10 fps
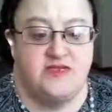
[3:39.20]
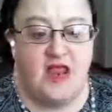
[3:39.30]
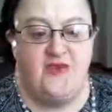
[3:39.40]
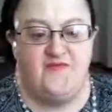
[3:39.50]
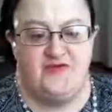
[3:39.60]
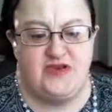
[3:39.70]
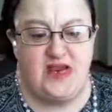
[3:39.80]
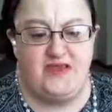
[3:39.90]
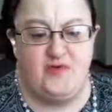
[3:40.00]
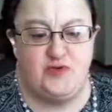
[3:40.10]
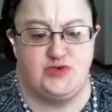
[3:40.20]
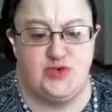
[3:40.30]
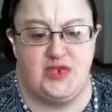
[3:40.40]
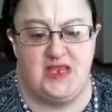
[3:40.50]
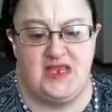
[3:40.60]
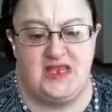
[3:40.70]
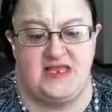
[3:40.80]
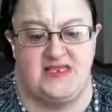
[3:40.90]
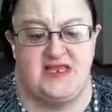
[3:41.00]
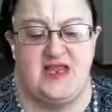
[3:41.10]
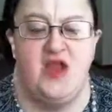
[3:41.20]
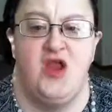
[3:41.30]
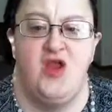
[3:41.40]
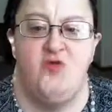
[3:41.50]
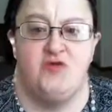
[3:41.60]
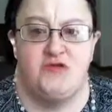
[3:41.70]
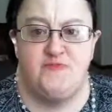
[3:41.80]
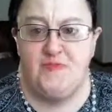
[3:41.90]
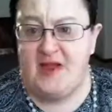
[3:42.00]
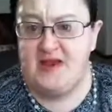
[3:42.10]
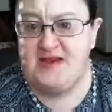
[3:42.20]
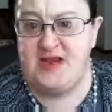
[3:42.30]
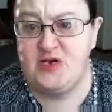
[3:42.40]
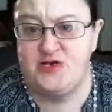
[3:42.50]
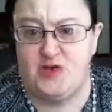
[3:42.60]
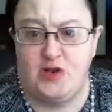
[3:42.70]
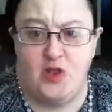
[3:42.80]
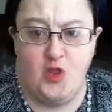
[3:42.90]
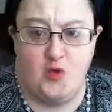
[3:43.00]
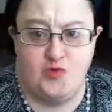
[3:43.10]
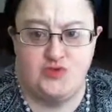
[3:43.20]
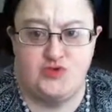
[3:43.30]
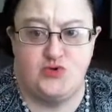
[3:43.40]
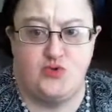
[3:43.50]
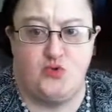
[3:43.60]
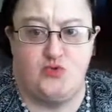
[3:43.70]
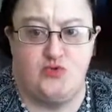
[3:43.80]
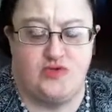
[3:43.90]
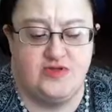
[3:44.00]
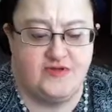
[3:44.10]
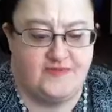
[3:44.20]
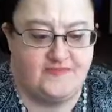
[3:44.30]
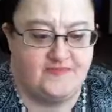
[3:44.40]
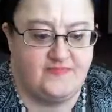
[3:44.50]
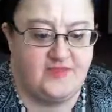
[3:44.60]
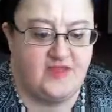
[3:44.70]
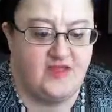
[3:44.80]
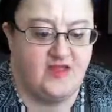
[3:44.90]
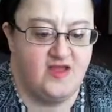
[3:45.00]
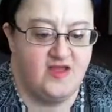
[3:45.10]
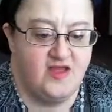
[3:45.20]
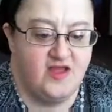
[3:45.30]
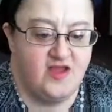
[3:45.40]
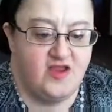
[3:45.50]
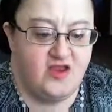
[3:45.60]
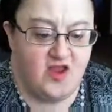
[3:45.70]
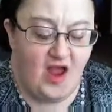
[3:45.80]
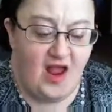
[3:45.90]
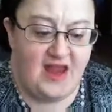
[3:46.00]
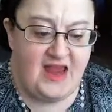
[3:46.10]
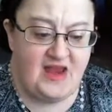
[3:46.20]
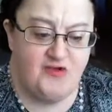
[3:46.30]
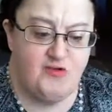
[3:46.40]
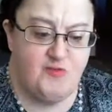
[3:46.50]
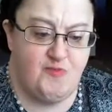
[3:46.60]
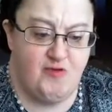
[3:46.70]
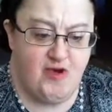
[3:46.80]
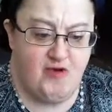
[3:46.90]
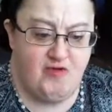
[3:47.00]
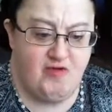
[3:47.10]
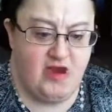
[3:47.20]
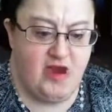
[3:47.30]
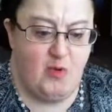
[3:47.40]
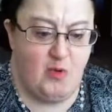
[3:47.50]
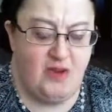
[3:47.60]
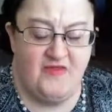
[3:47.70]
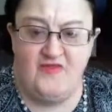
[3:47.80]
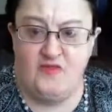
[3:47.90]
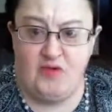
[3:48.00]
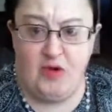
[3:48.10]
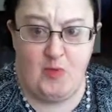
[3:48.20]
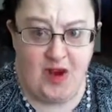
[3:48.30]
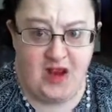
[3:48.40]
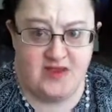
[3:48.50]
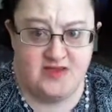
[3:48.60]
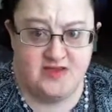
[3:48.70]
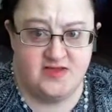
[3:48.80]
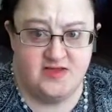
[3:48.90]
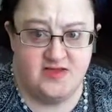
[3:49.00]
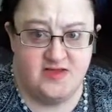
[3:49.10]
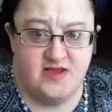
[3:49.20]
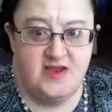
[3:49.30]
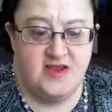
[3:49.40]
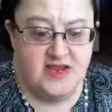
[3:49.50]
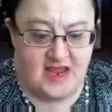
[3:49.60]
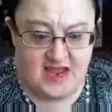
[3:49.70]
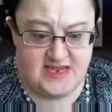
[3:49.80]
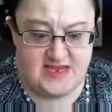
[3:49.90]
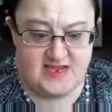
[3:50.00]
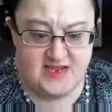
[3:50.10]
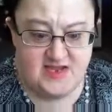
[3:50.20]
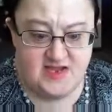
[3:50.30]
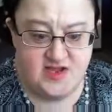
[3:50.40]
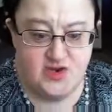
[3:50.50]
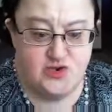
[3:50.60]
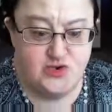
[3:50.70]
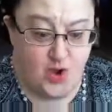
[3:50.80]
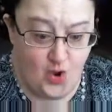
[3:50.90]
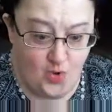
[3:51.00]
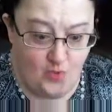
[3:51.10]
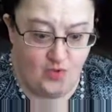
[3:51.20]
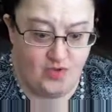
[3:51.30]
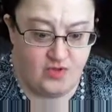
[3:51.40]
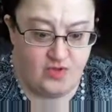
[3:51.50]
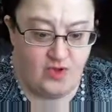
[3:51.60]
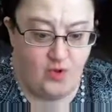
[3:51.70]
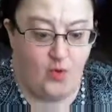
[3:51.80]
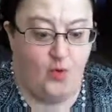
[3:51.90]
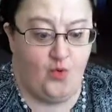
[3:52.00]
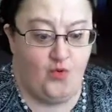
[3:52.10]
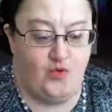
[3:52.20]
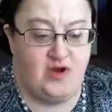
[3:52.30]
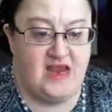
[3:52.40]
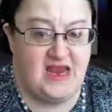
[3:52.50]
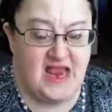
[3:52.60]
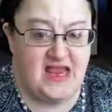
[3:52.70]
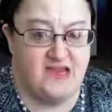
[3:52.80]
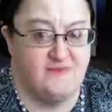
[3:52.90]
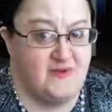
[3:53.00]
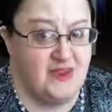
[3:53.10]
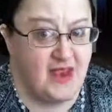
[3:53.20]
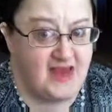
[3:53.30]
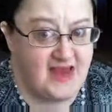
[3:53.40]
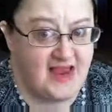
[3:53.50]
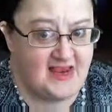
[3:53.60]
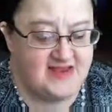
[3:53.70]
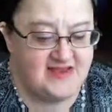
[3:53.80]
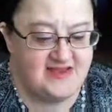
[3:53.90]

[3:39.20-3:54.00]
Title for today's devotional is Responding to Closed Doors. God answers prayer in one of three ways yes, no, or yes, but not yet.